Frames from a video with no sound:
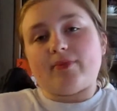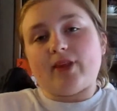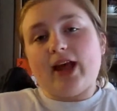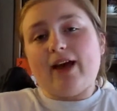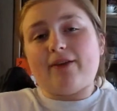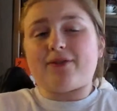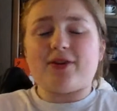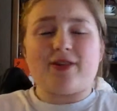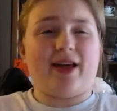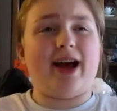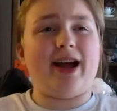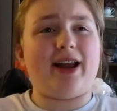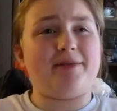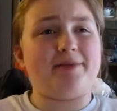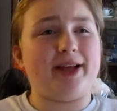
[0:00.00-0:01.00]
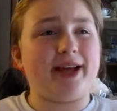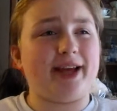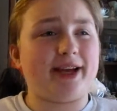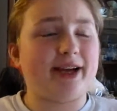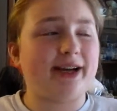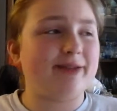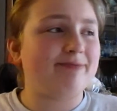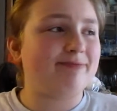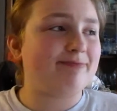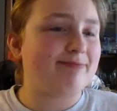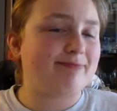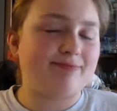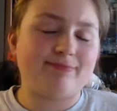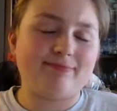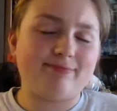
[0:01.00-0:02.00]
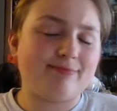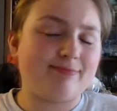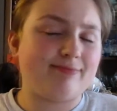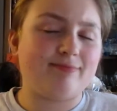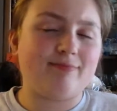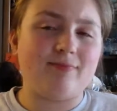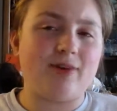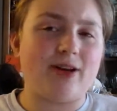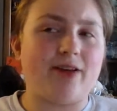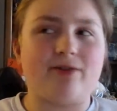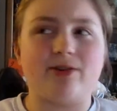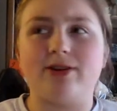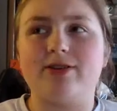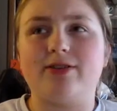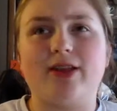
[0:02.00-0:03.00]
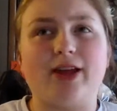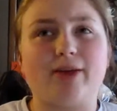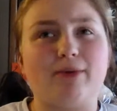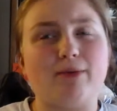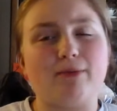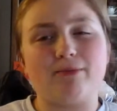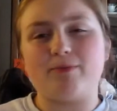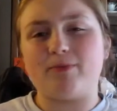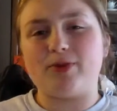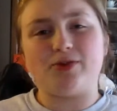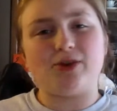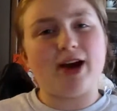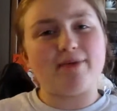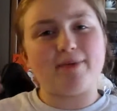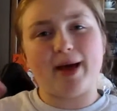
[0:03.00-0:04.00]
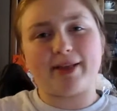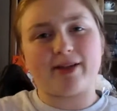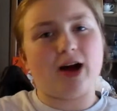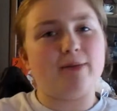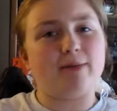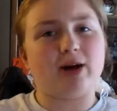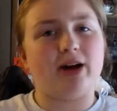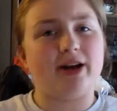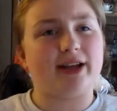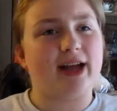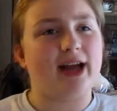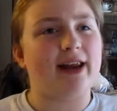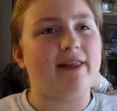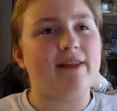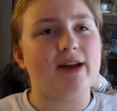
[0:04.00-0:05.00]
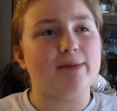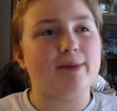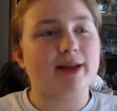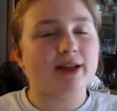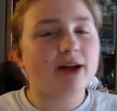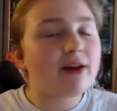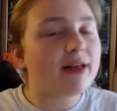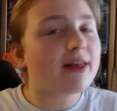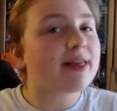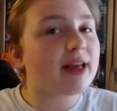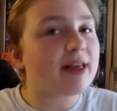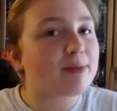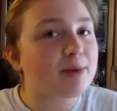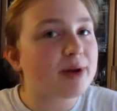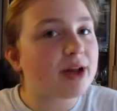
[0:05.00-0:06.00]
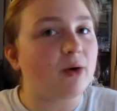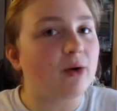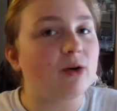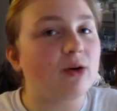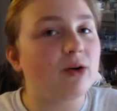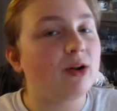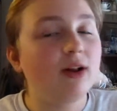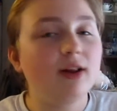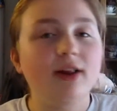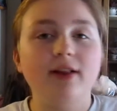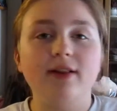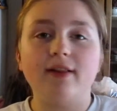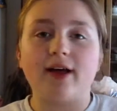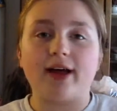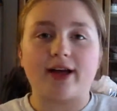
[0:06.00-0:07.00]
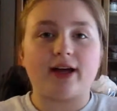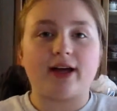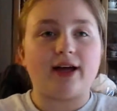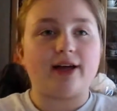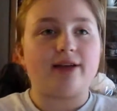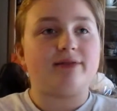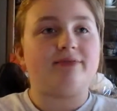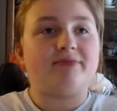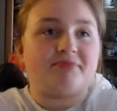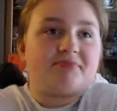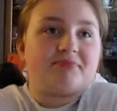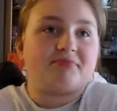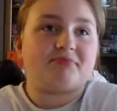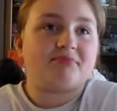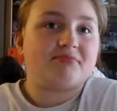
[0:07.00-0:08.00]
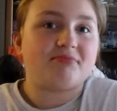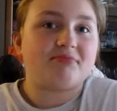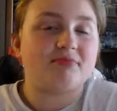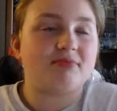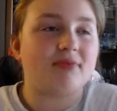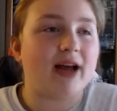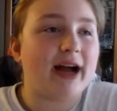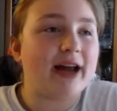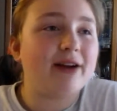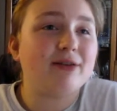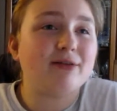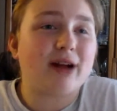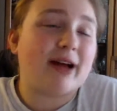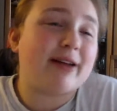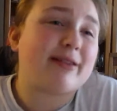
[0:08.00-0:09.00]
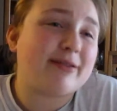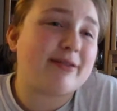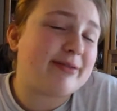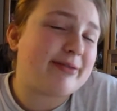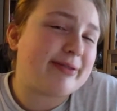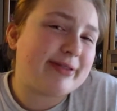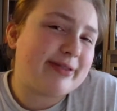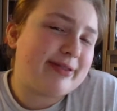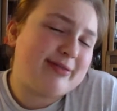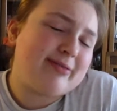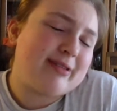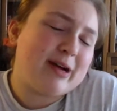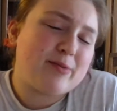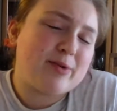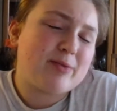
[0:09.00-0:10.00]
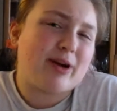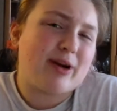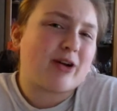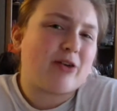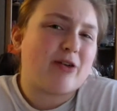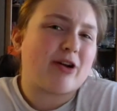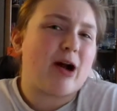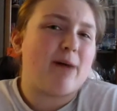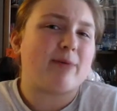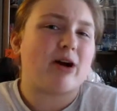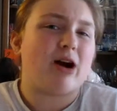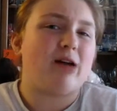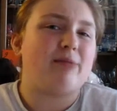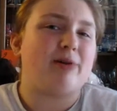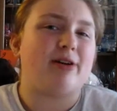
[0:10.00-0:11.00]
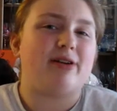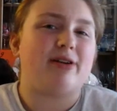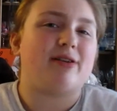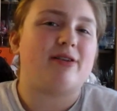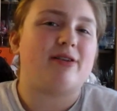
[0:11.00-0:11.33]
after that, I'm like, whatever. Like, we drive past Comic-Con again, and then I'm like, yo, that's pretty cool. Like, I wouldn't want to go to Comic-Con, but